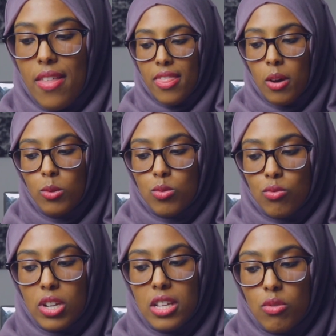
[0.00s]
and that was
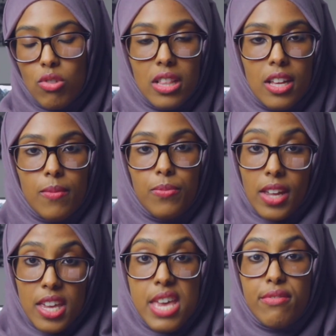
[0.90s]
really, really
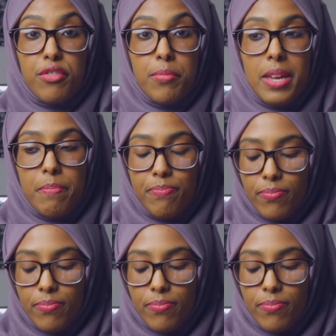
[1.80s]
naive of me.